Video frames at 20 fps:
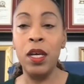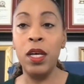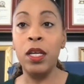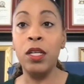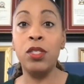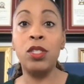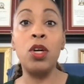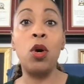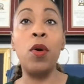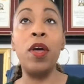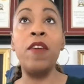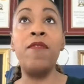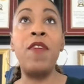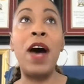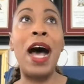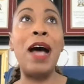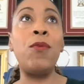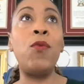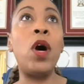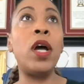So if
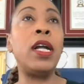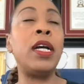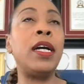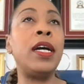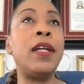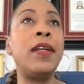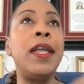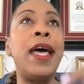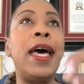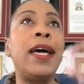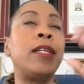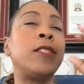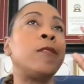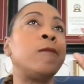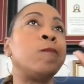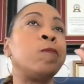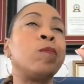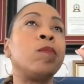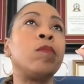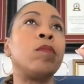I want to connect,
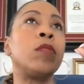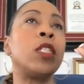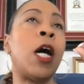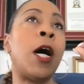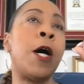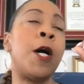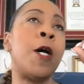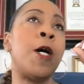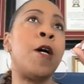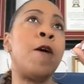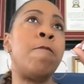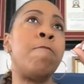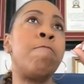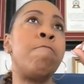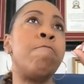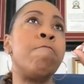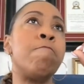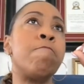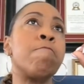I'm